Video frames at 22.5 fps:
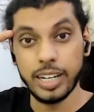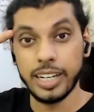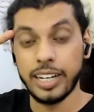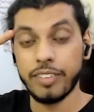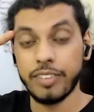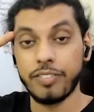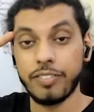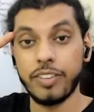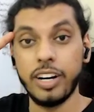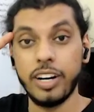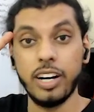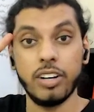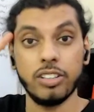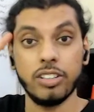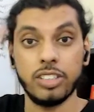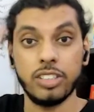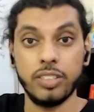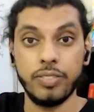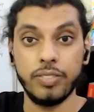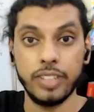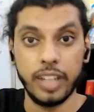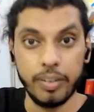Different
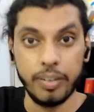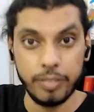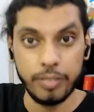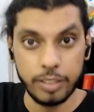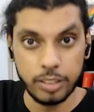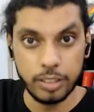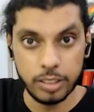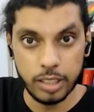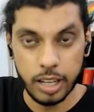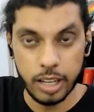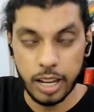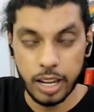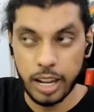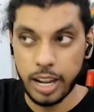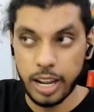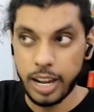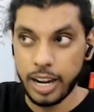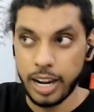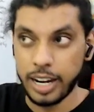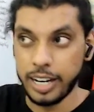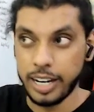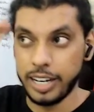receiving levels,
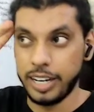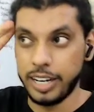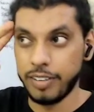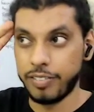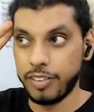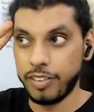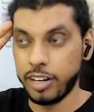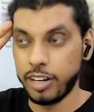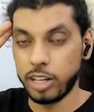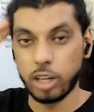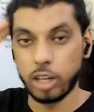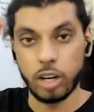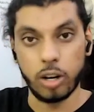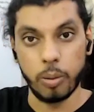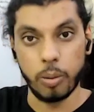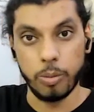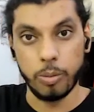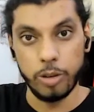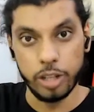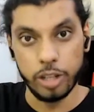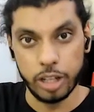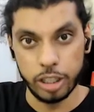different
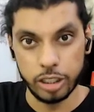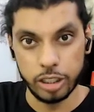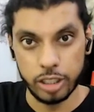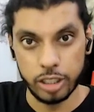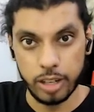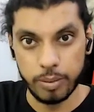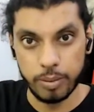communication